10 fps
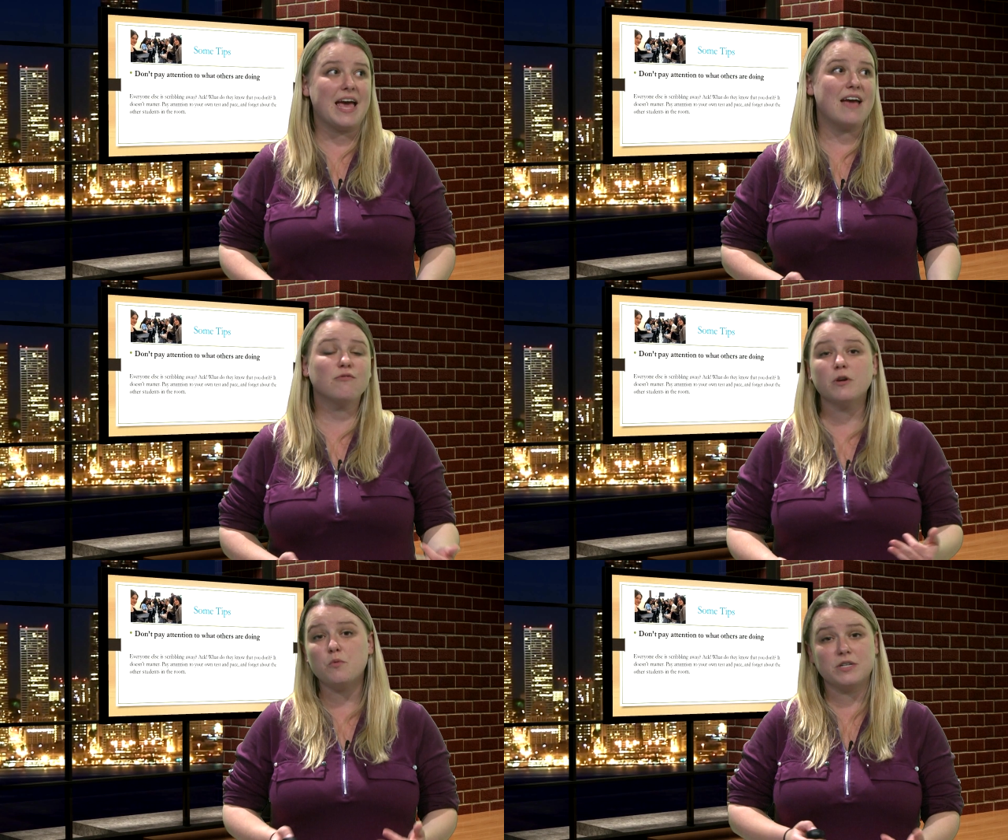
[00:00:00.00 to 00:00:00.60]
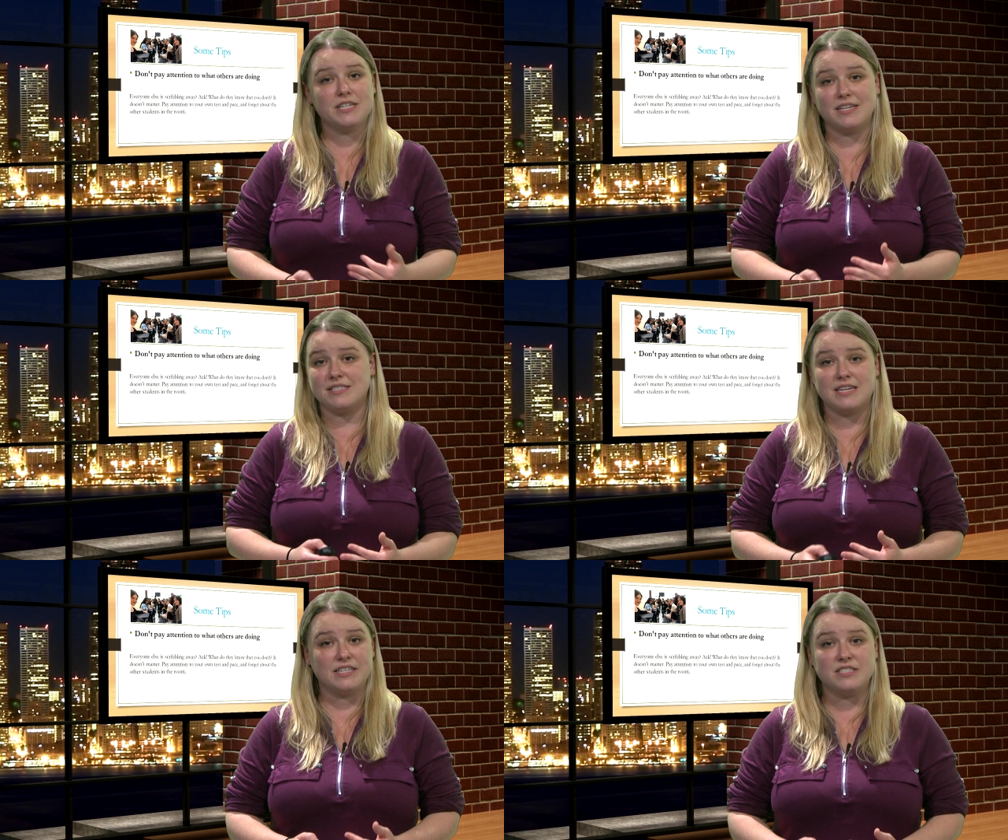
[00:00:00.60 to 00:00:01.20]
Everyone takes
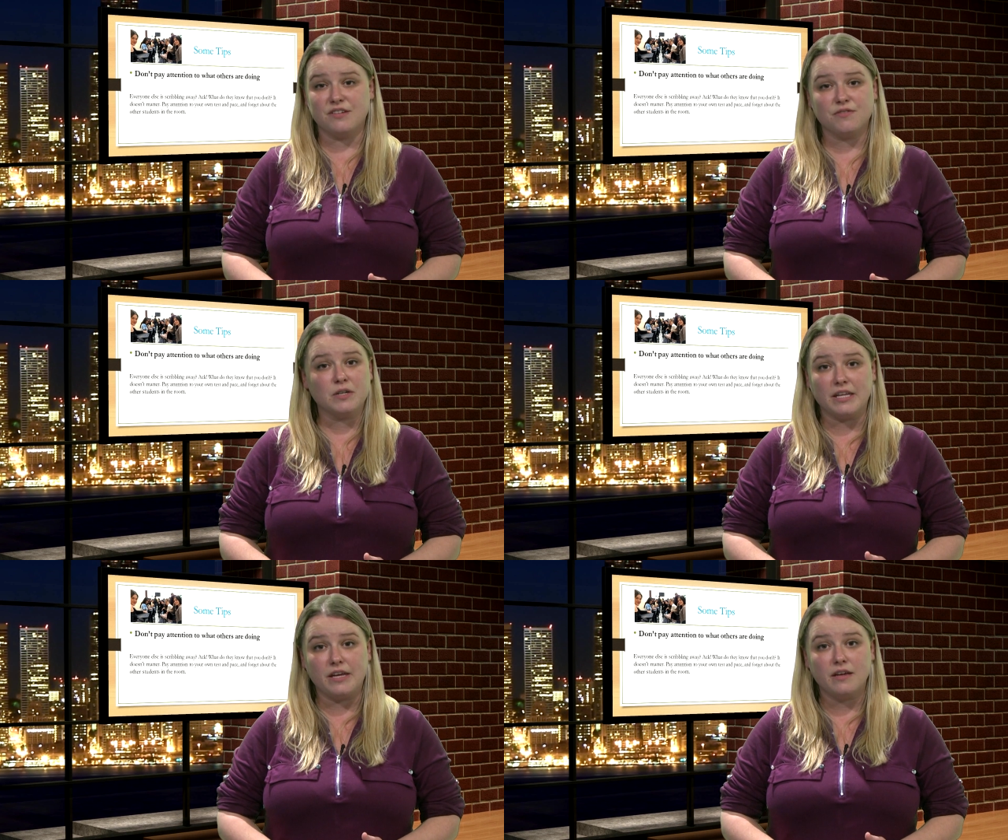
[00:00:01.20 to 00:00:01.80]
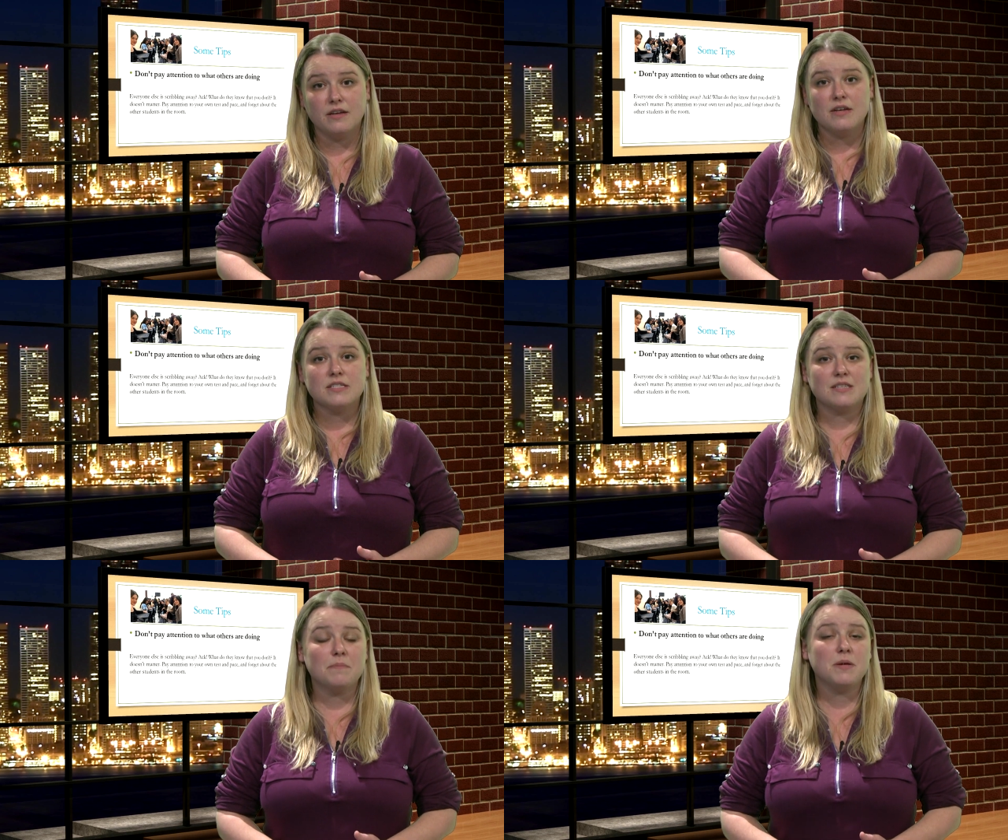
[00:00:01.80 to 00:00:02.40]
tests differently.
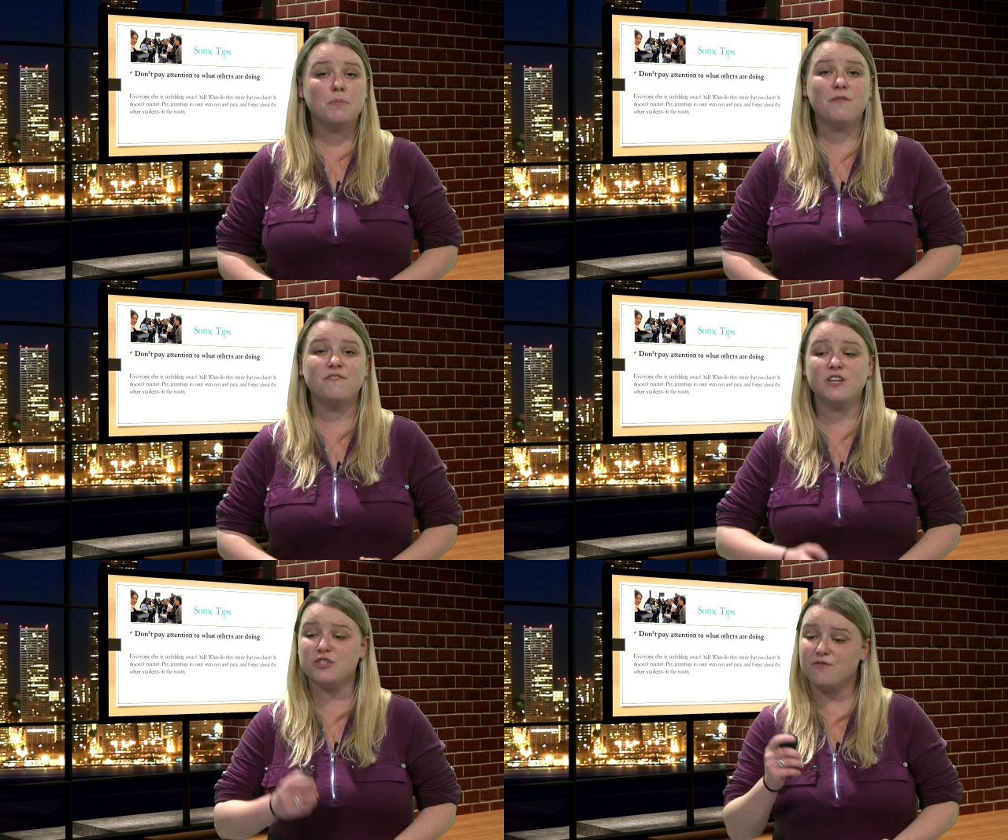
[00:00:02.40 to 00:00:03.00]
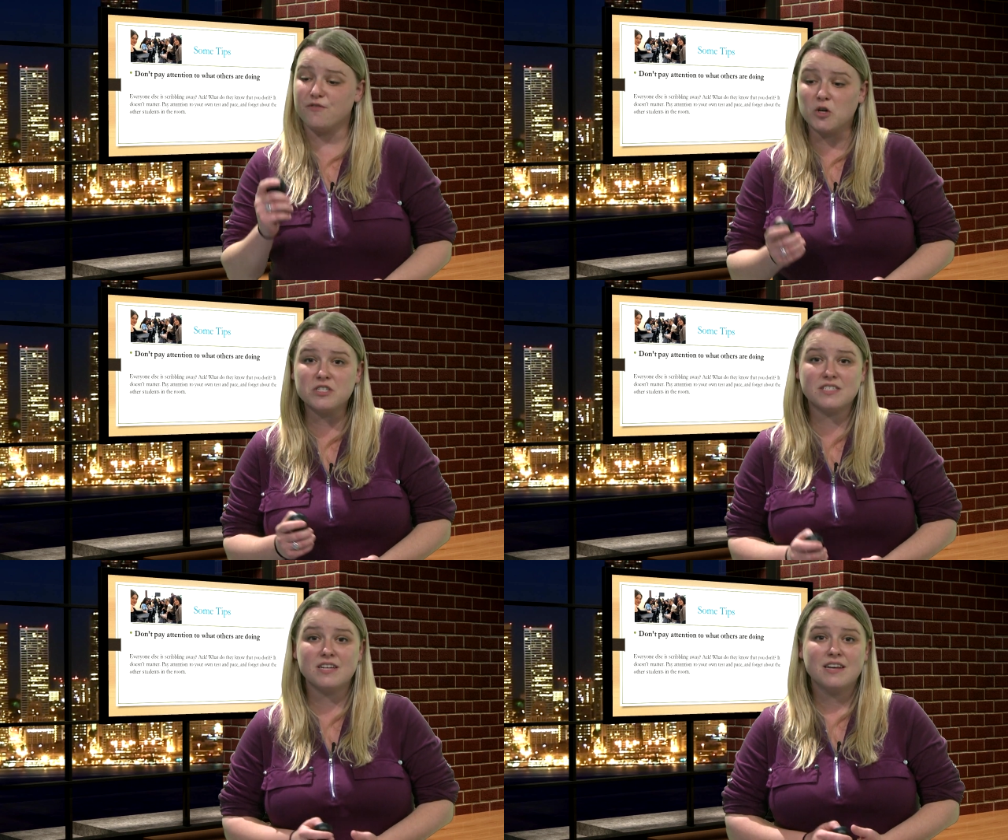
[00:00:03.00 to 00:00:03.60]
Some people finish
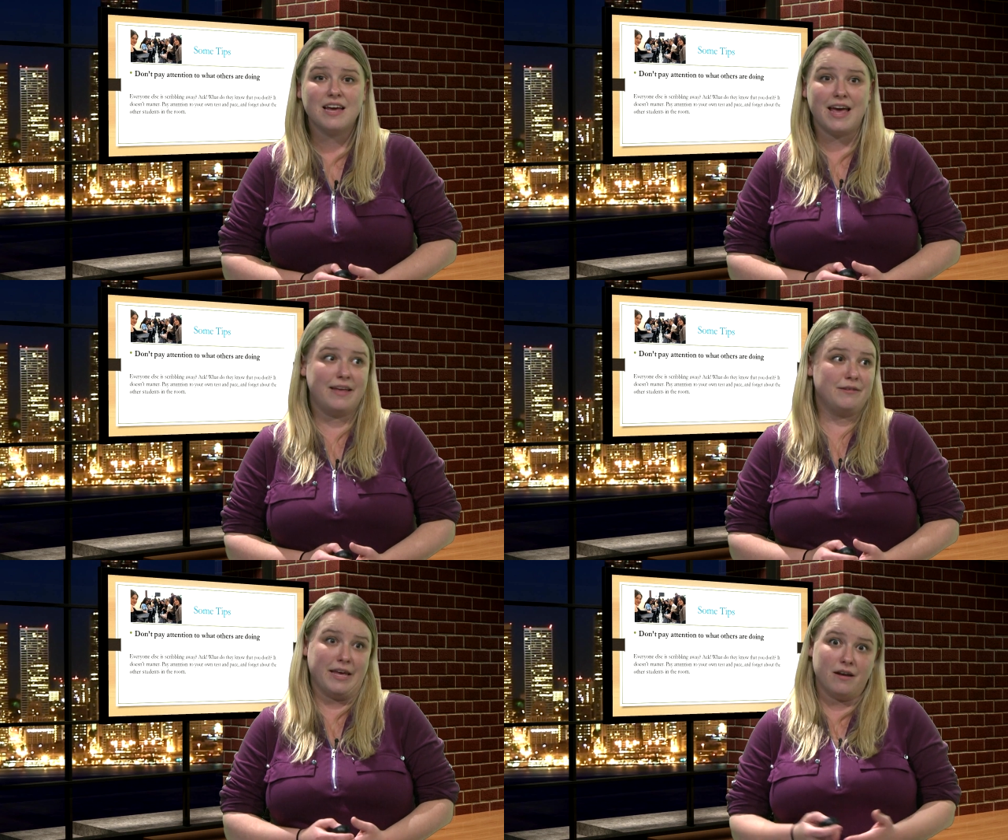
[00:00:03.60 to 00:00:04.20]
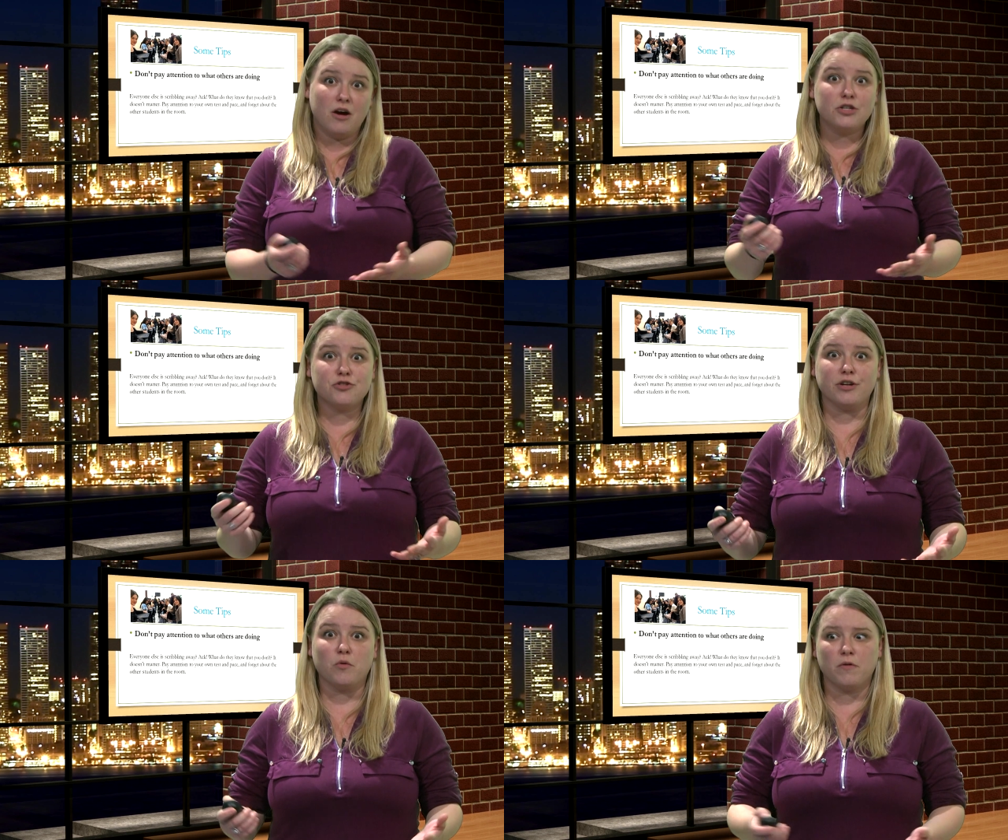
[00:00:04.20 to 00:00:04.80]
first and get
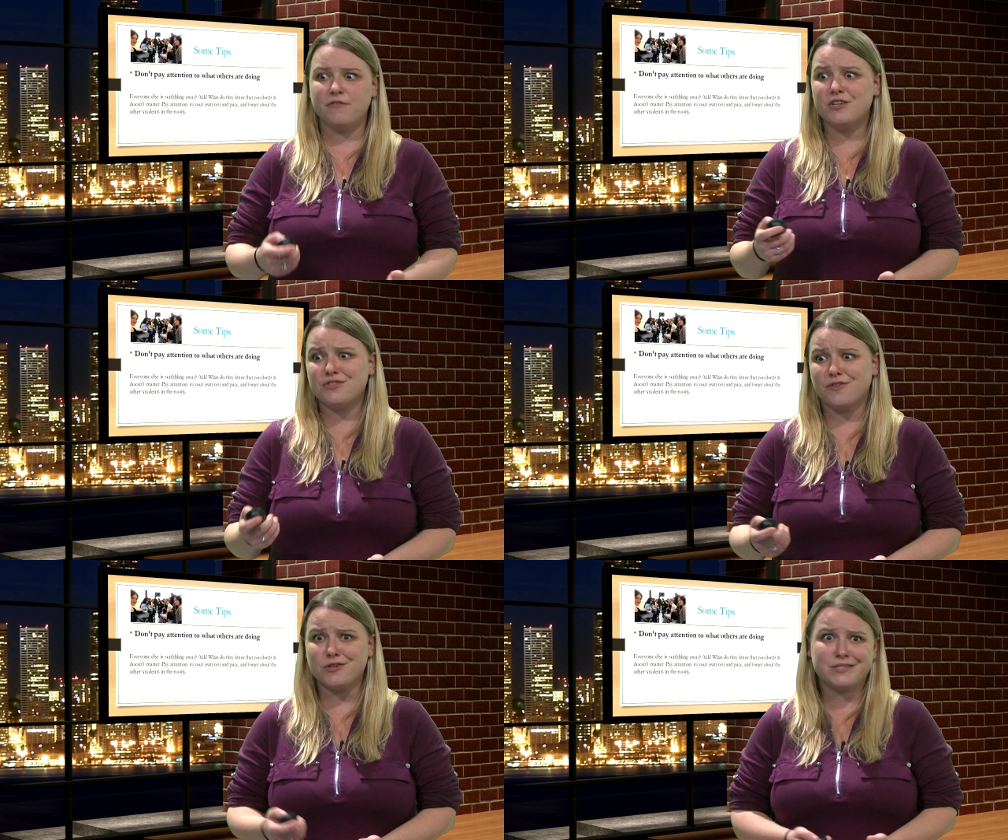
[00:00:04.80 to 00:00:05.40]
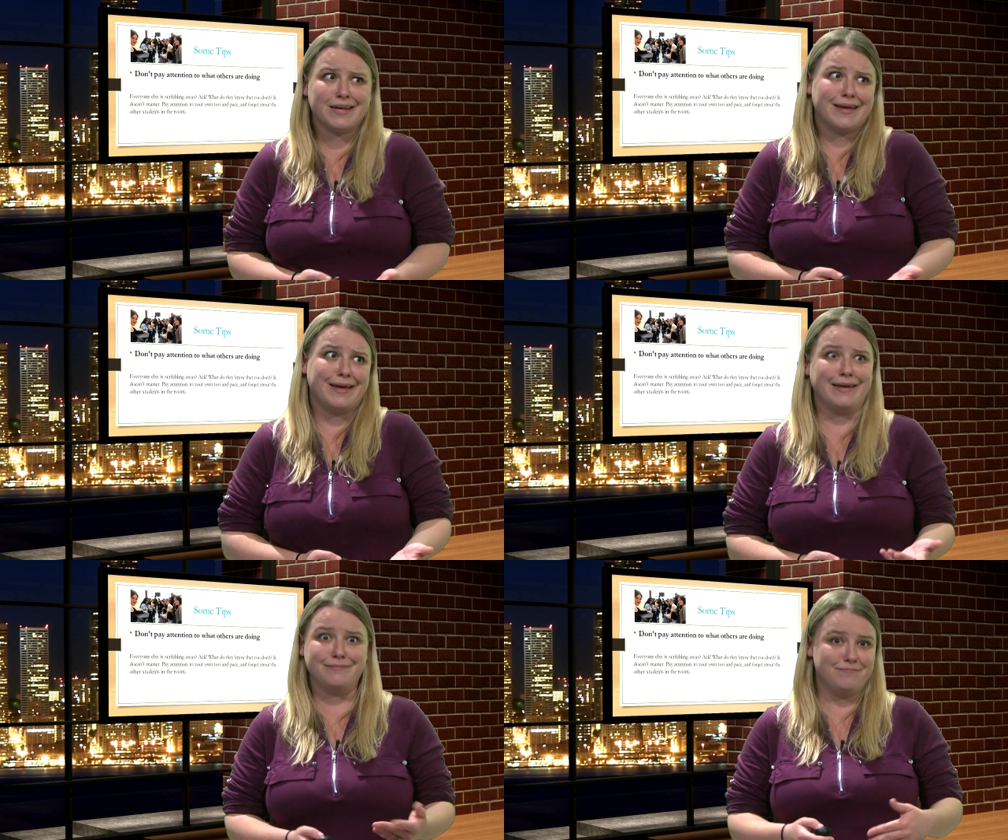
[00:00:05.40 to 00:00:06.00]
100, or finish first
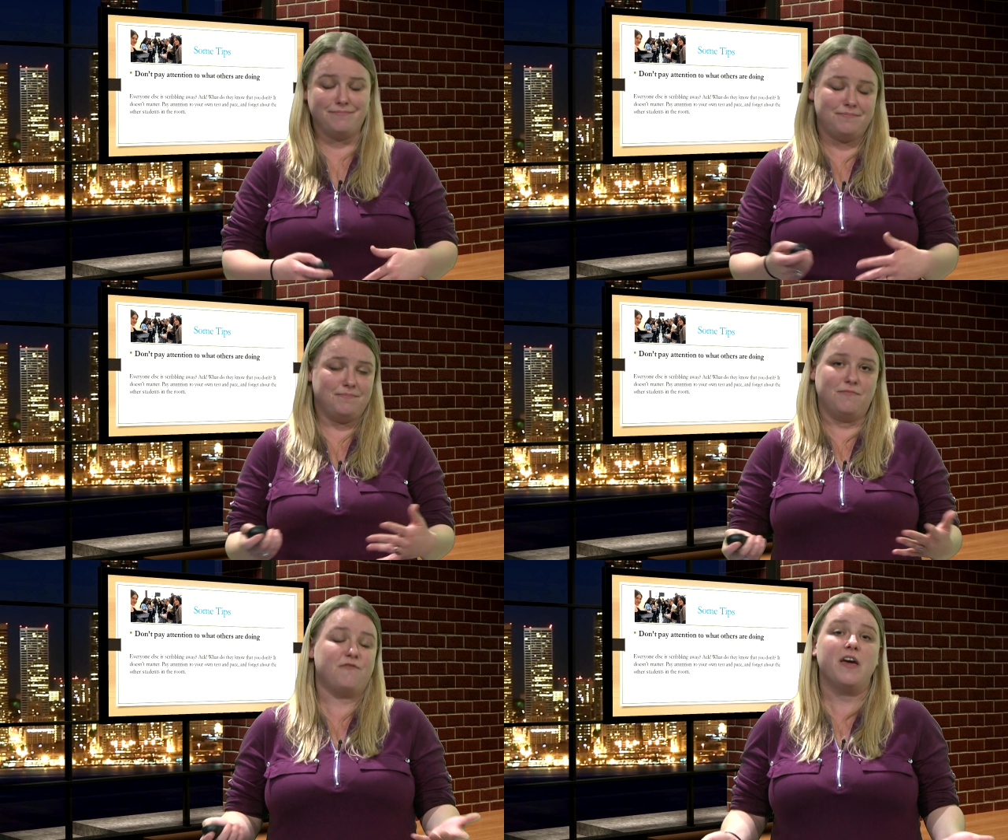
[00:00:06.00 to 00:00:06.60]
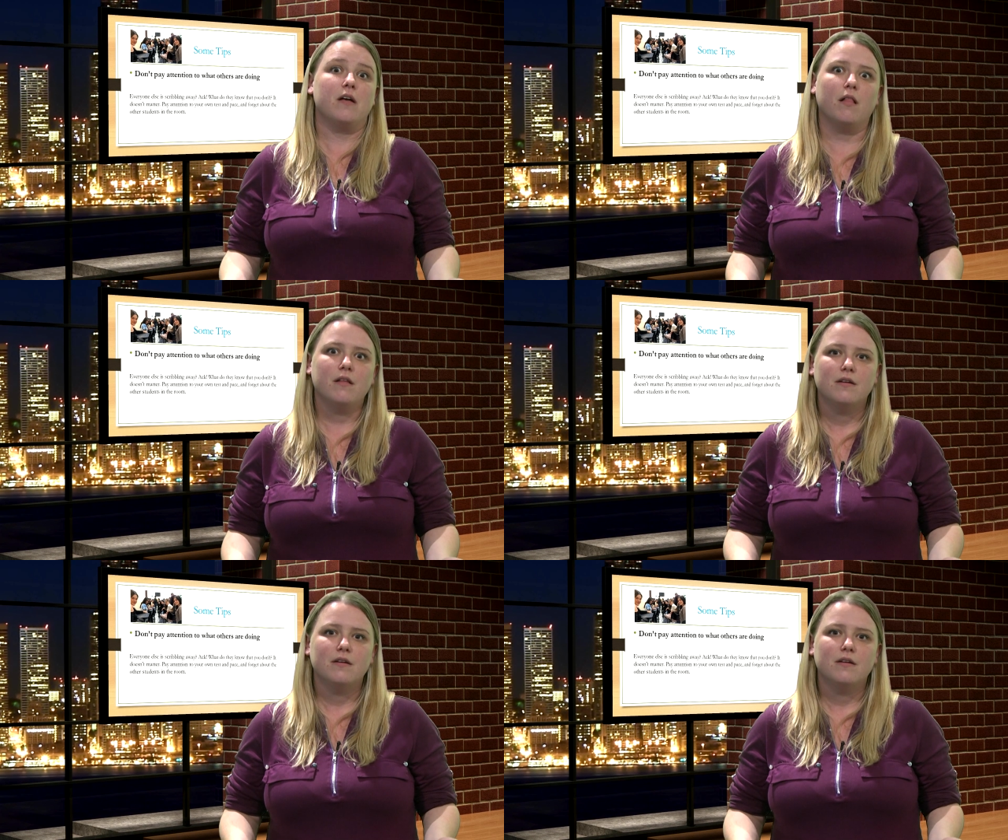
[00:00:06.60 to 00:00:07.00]
and fail.